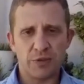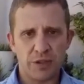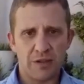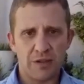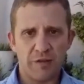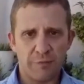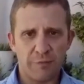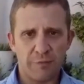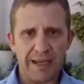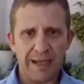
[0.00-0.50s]
So
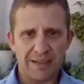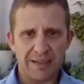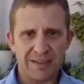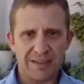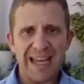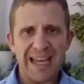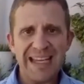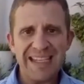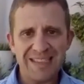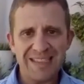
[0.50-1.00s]
they've banned
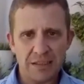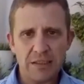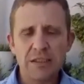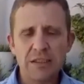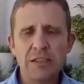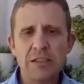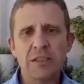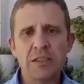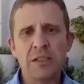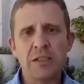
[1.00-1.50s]

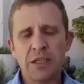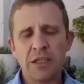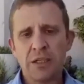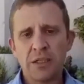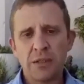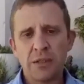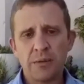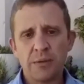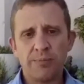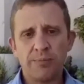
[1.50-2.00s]
tasers,
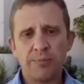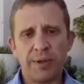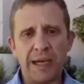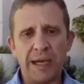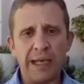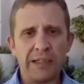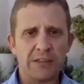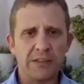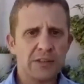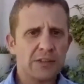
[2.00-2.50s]

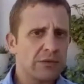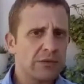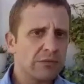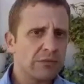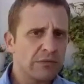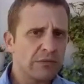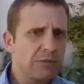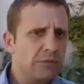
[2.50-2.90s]
but